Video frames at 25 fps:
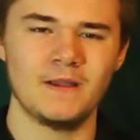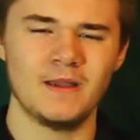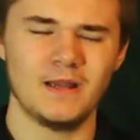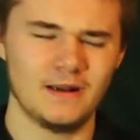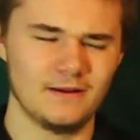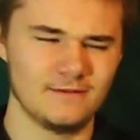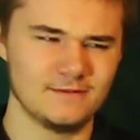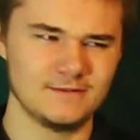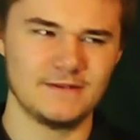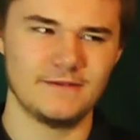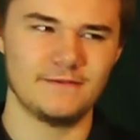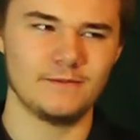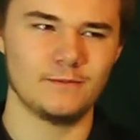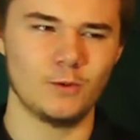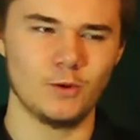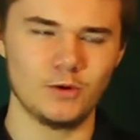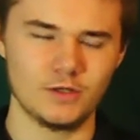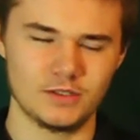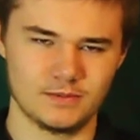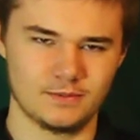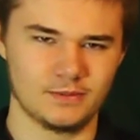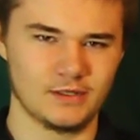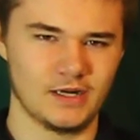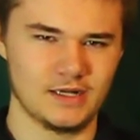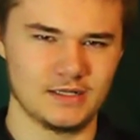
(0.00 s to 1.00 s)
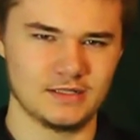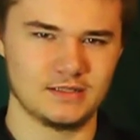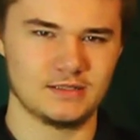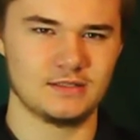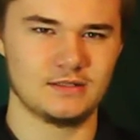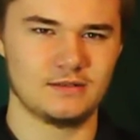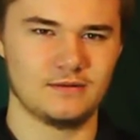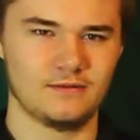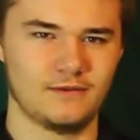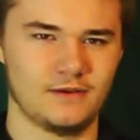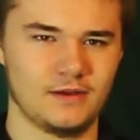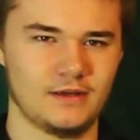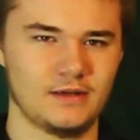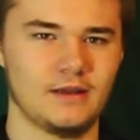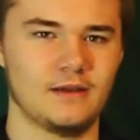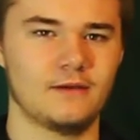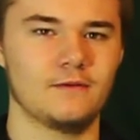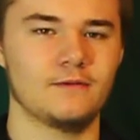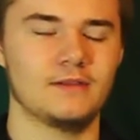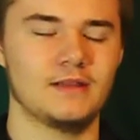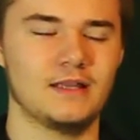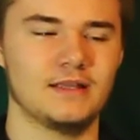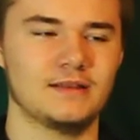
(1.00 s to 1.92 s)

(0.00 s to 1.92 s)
And I was even more surprised to find out